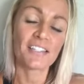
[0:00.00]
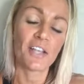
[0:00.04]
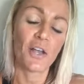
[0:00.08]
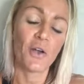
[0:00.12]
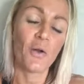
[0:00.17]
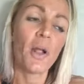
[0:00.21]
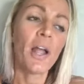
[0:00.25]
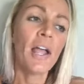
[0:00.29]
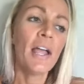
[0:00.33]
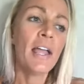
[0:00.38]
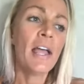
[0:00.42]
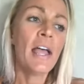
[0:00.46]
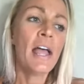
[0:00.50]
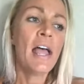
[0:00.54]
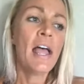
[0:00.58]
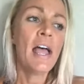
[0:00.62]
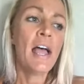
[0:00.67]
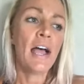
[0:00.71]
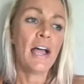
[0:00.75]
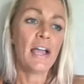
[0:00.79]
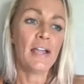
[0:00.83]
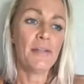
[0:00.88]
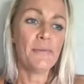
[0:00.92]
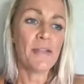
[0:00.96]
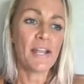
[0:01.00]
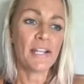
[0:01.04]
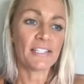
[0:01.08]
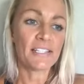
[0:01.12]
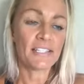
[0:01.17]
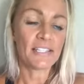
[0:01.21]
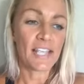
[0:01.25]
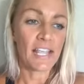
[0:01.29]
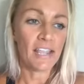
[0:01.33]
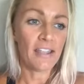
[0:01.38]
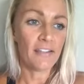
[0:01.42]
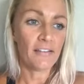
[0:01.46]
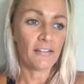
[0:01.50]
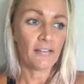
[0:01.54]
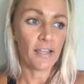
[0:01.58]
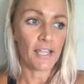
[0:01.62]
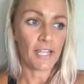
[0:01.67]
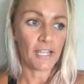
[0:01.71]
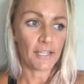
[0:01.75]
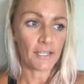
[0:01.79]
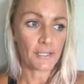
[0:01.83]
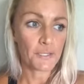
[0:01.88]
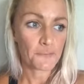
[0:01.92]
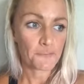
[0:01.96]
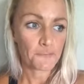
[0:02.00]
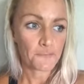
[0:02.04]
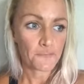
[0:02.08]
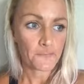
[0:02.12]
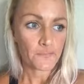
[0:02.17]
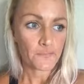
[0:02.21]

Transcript: So I'm not saying like,